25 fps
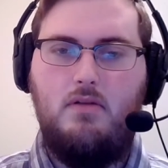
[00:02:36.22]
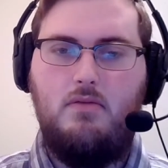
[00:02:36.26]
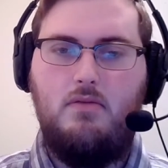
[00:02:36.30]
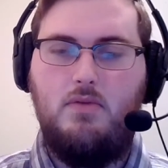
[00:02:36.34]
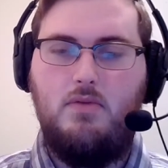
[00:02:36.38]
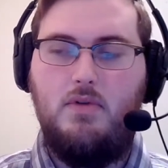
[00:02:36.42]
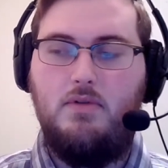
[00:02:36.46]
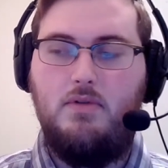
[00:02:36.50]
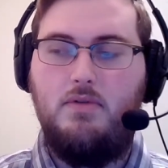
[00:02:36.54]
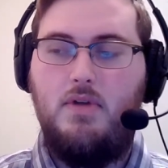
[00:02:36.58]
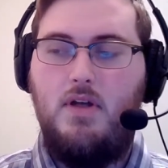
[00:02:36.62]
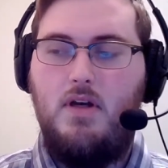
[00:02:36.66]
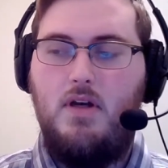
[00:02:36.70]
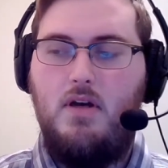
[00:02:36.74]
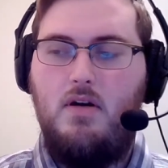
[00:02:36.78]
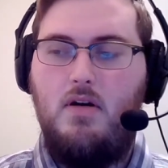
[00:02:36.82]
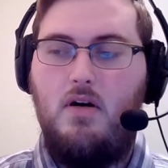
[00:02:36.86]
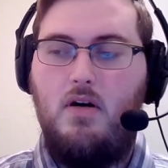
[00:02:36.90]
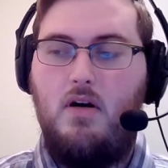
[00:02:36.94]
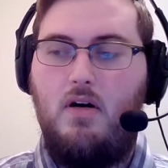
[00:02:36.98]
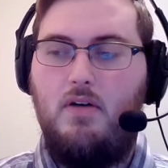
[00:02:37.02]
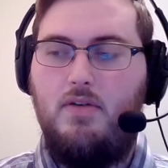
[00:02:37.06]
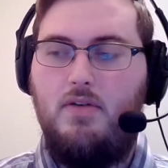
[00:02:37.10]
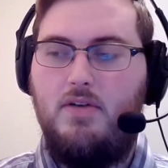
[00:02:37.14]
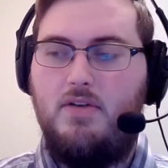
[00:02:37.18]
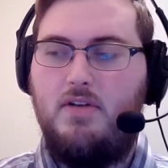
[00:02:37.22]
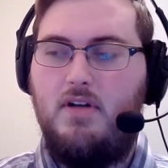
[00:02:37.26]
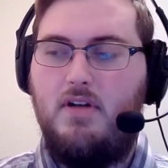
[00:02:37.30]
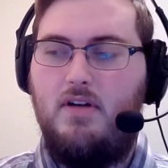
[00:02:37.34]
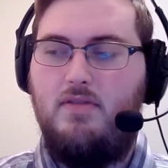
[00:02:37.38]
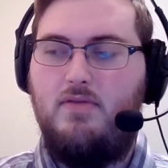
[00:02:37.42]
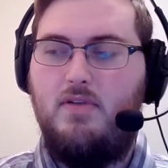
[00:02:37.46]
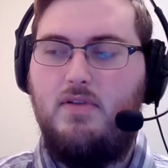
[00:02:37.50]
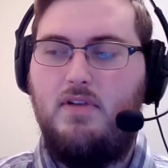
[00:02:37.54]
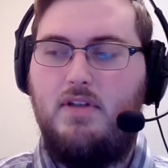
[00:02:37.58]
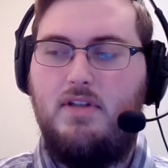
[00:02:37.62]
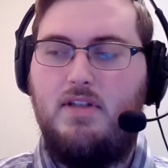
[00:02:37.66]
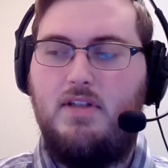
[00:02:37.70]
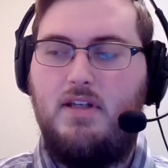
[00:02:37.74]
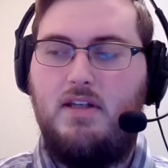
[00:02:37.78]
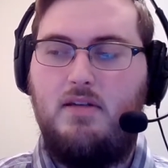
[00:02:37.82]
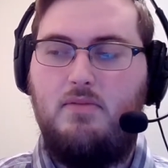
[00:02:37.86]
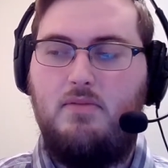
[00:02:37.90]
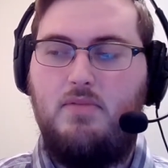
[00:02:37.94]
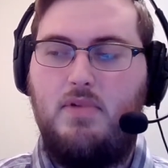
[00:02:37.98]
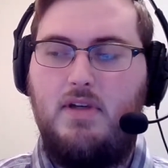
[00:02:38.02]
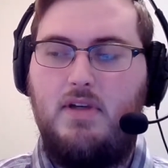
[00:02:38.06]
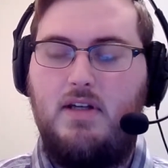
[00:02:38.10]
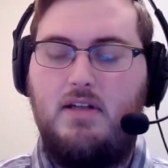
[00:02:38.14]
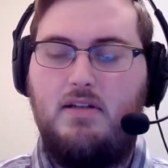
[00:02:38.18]
well, all this stuff really taking
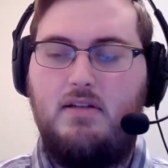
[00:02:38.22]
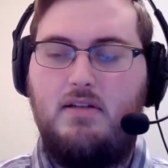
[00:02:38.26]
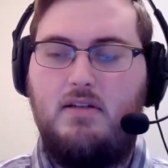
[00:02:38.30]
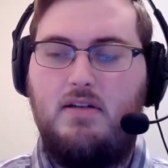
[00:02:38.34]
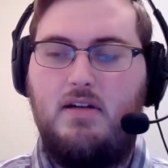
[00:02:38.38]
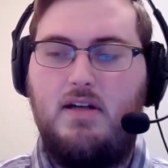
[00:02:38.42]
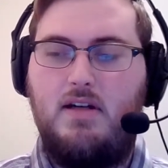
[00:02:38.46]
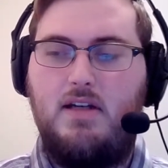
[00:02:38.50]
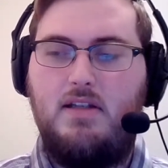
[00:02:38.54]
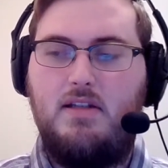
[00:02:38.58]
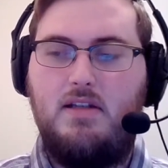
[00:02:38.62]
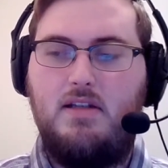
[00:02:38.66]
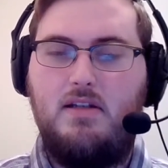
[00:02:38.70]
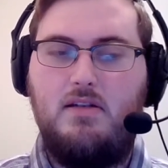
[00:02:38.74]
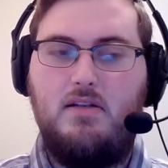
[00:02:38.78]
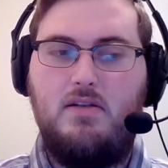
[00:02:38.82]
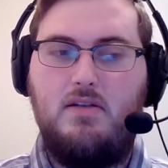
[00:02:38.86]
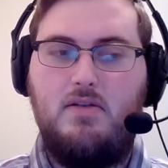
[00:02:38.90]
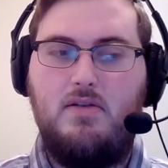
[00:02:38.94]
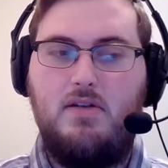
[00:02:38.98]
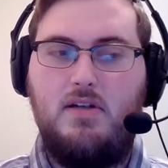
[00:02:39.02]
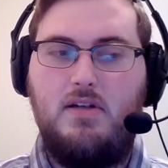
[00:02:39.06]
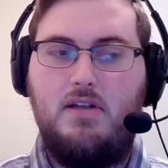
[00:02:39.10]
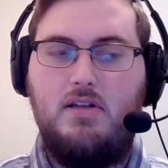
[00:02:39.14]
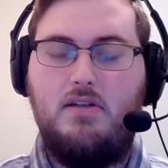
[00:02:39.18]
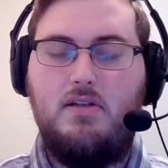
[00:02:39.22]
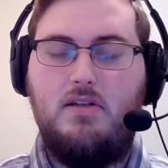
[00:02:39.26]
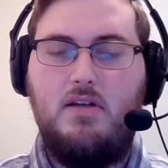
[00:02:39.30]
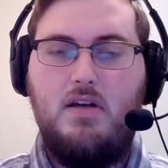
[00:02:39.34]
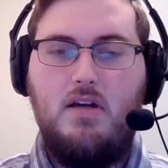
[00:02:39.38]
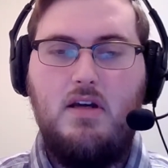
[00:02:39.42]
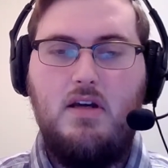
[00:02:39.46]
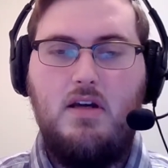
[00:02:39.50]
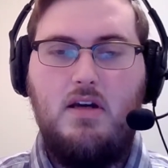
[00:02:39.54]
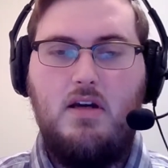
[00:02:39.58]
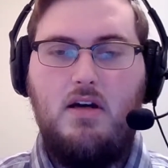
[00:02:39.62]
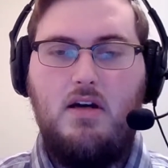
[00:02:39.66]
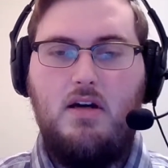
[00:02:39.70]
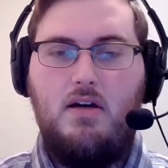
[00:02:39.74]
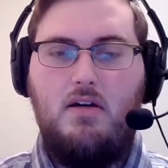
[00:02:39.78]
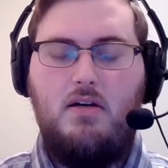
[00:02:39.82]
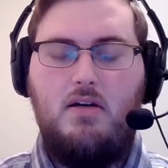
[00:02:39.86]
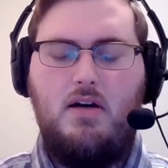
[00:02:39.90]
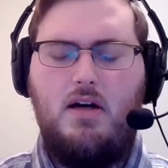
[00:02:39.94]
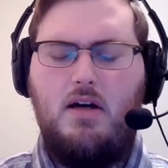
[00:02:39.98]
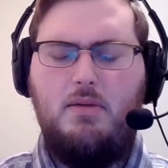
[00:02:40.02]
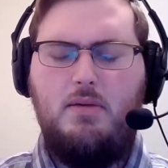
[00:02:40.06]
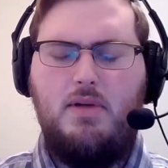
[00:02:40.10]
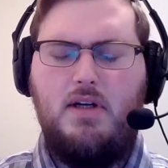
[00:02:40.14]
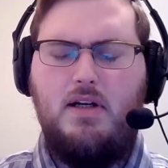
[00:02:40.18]
place in the 1930s.
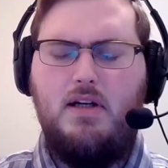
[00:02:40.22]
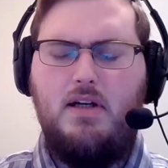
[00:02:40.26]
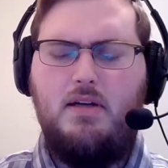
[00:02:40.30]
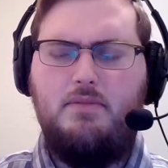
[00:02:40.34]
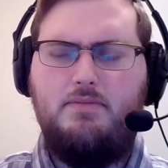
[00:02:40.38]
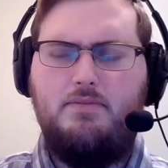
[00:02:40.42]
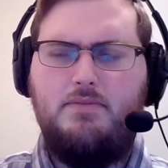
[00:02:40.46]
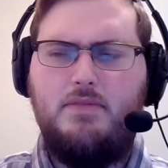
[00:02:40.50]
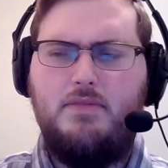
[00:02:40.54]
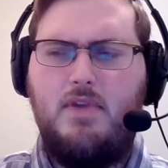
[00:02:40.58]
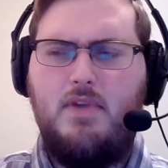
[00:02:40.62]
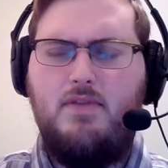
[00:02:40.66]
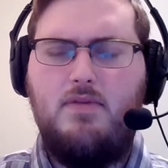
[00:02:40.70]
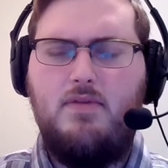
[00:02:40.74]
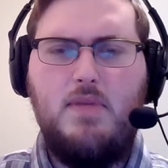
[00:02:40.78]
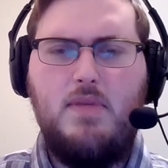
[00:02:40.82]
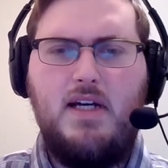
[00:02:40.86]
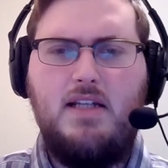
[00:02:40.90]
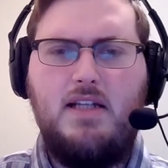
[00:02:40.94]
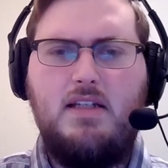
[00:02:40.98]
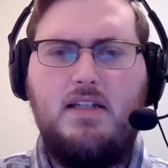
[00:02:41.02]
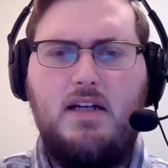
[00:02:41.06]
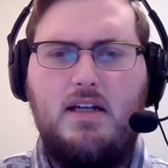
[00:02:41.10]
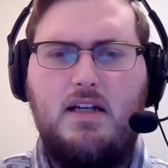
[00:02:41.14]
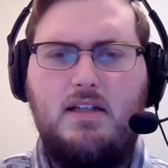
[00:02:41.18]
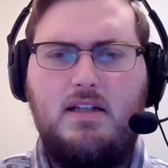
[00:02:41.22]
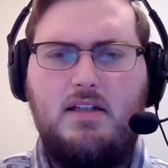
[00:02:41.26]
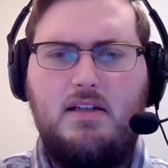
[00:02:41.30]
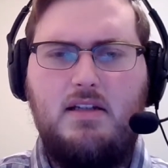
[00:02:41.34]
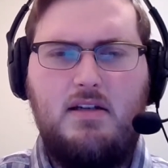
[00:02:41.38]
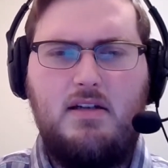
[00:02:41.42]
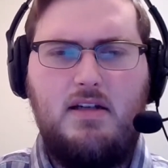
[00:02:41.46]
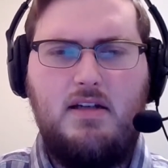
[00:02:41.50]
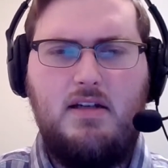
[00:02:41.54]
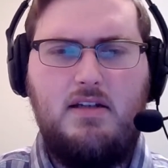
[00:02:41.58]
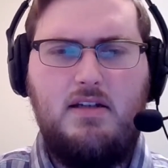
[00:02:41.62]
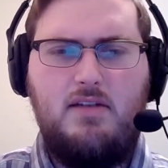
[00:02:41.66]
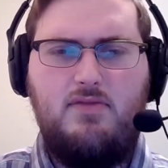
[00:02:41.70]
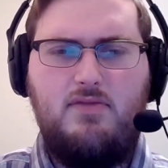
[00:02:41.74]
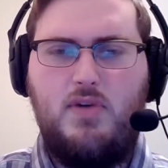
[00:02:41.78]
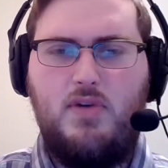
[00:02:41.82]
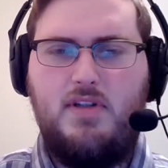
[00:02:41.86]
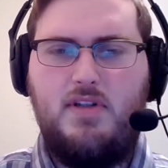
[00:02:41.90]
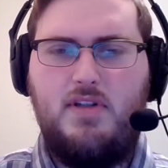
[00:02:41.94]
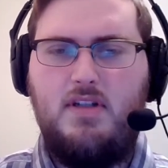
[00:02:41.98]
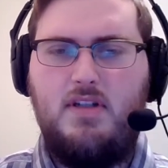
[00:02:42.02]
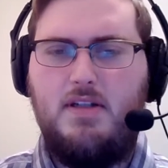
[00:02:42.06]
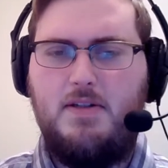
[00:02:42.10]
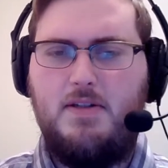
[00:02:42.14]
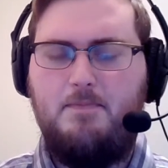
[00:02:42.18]
I mean, uh, from 1919 to
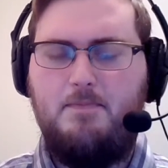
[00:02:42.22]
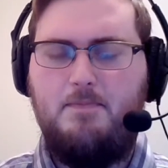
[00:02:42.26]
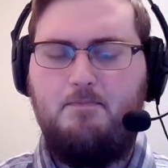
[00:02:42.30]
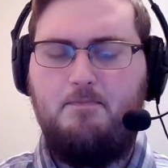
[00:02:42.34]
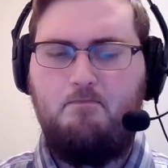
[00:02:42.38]
1946.